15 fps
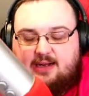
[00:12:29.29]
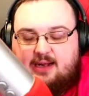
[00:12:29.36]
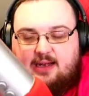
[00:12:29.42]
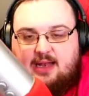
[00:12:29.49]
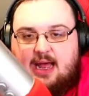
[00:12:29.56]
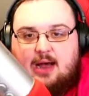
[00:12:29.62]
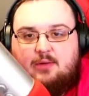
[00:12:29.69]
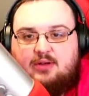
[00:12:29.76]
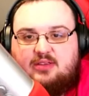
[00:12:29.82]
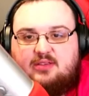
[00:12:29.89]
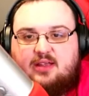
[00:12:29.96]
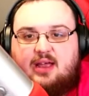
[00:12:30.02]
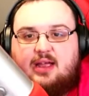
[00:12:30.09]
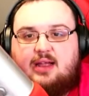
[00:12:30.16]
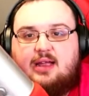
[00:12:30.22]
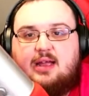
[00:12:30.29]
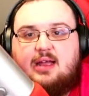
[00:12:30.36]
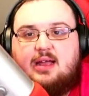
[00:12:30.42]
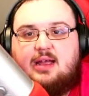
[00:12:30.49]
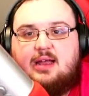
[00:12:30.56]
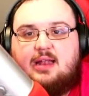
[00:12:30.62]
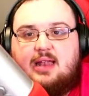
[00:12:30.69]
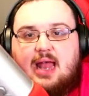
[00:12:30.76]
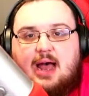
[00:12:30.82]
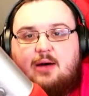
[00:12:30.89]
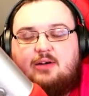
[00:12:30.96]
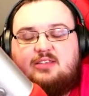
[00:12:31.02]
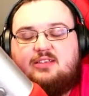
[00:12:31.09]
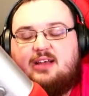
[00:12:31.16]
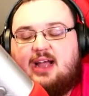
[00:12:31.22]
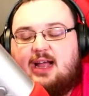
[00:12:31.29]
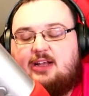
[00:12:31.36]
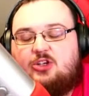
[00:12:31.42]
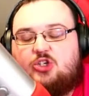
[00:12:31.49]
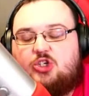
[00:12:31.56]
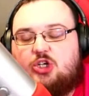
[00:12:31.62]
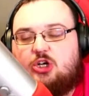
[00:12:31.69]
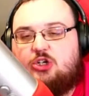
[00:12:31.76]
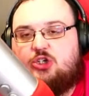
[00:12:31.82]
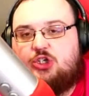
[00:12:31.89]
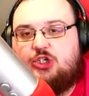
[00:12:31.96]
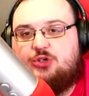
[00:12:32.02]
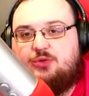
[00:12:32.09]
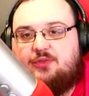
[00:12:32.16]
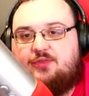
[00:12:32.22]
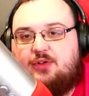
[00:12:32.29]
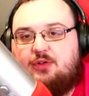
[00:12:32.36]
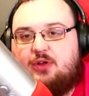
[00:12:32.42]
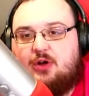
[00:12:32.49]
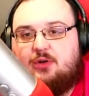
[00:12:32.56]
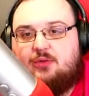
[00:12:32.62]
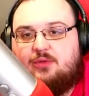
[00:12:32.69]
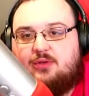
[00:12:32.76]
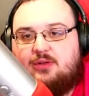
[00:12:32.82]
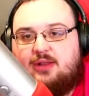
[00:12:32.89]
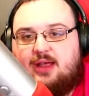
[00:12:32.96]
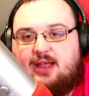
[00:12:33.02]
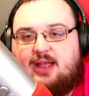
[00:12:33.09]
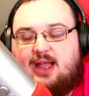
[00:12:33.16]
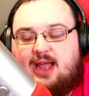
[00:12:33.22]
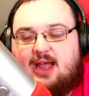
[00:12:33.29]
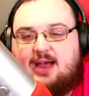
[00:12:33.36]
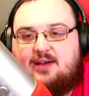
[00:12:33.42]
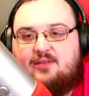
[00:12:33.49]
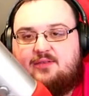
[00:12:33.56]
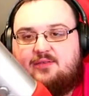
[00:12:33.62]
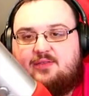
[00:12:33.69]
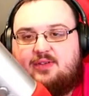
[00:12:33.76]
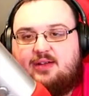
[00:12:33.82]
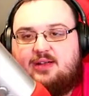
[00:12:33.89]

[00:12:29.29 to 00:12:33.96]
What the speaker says: And now it's like I judge you if you don't like have